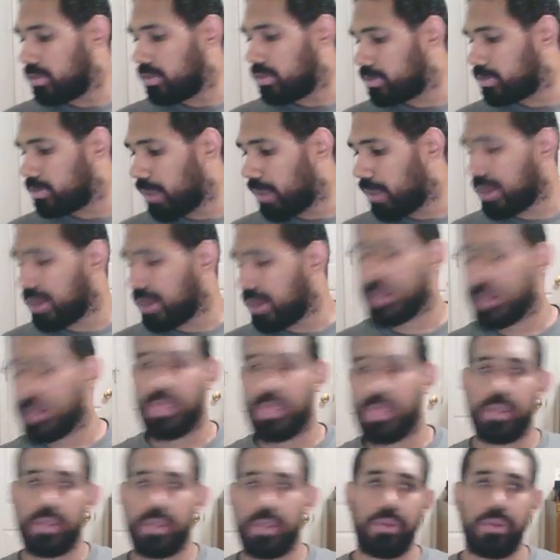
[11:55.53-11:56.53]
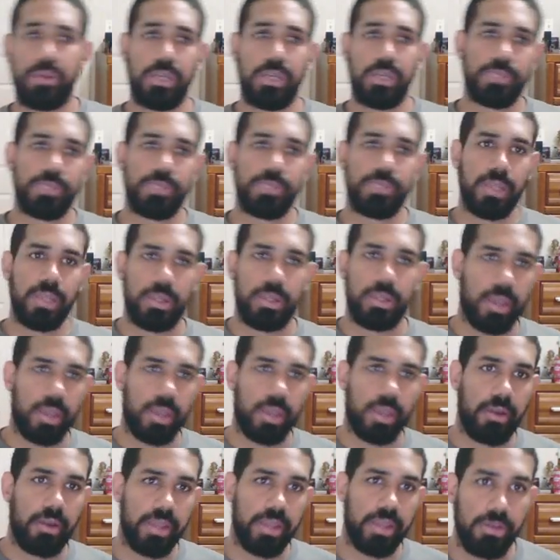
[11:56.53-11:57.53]
part of the U.S.
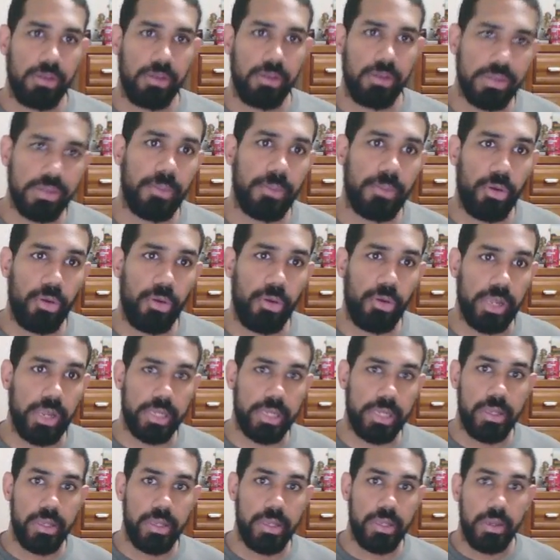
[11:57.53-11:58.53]
military. He was a Marine.